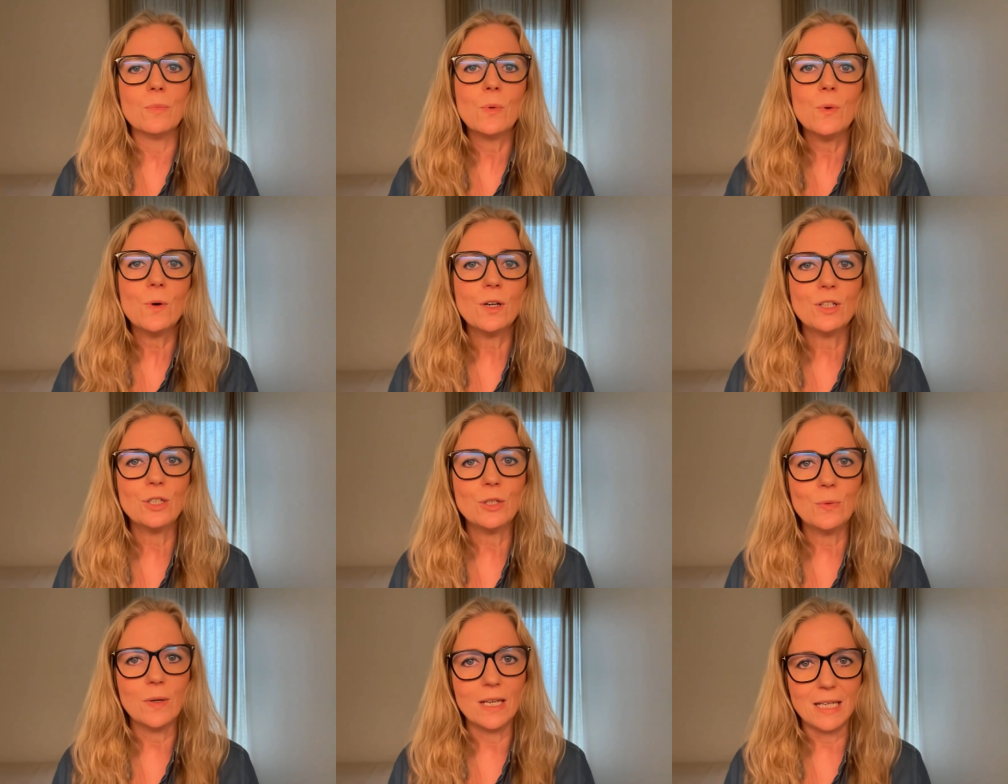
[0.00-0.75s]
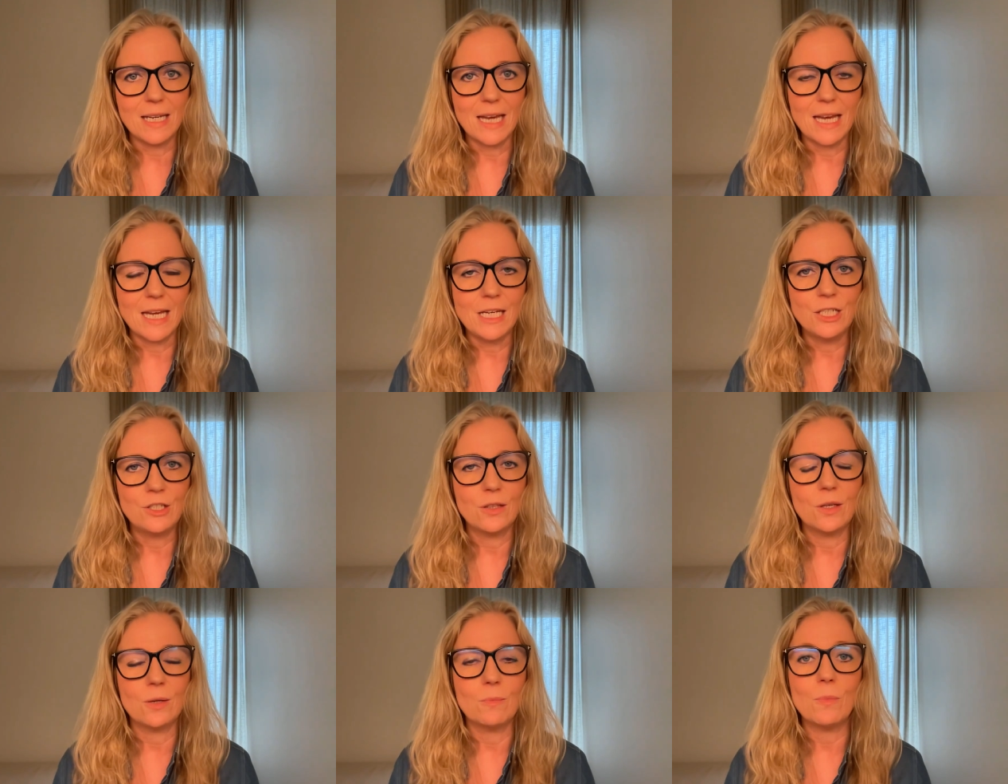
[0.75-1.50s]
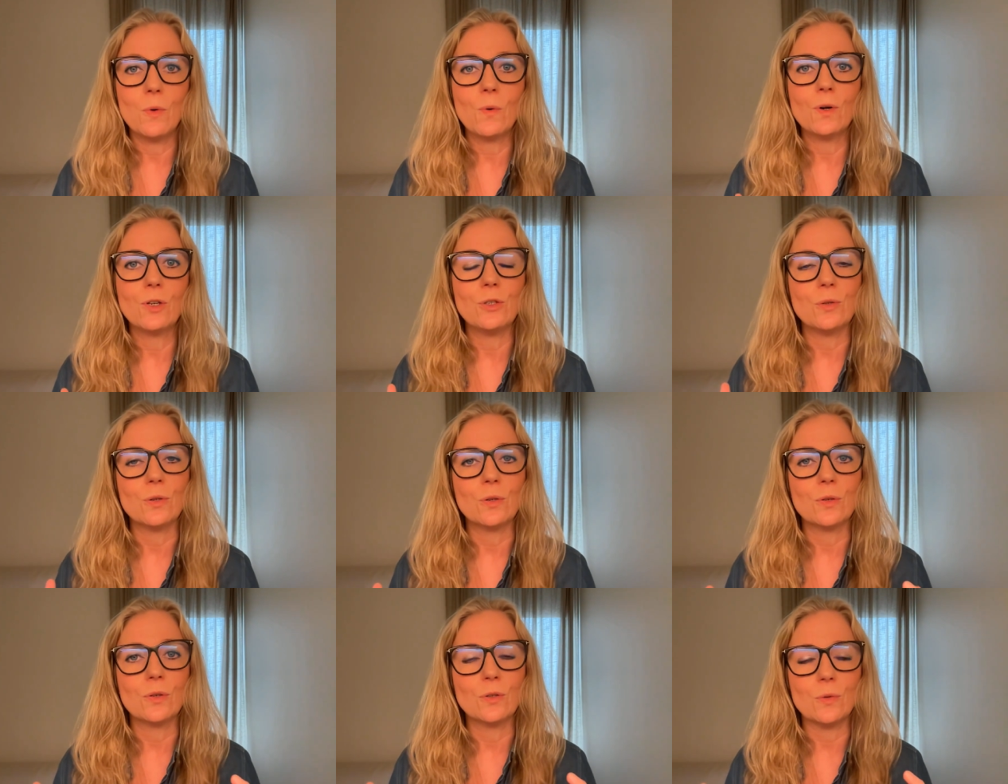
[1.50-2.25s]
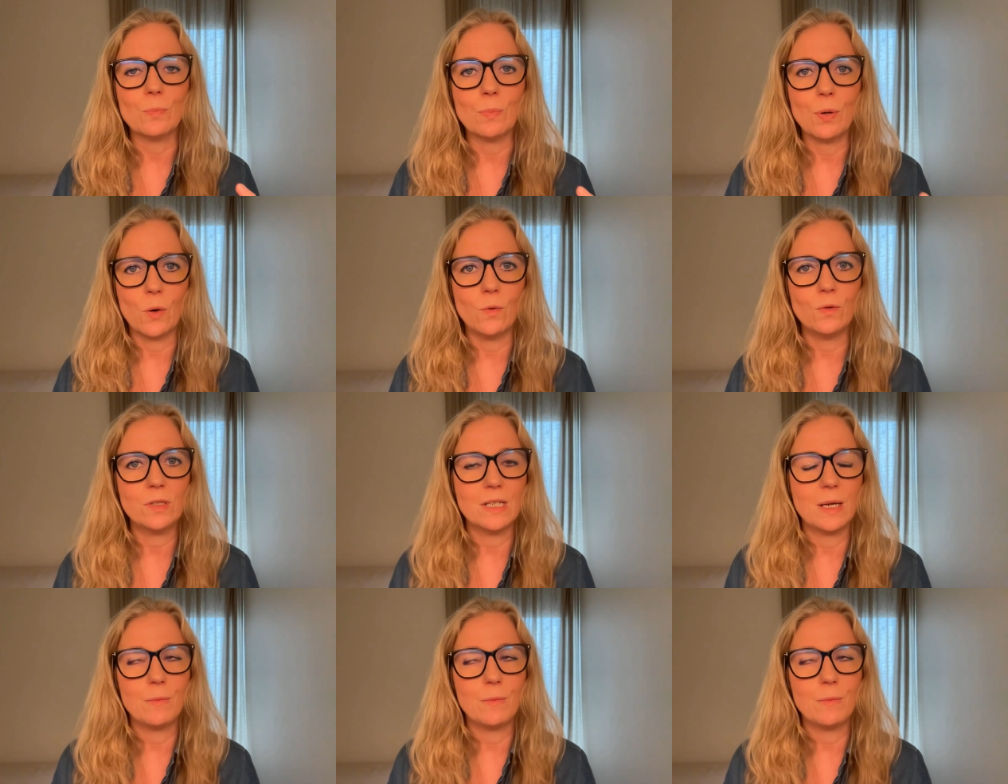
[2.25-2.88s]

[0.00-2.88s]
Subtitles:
the more you engage, the more you post.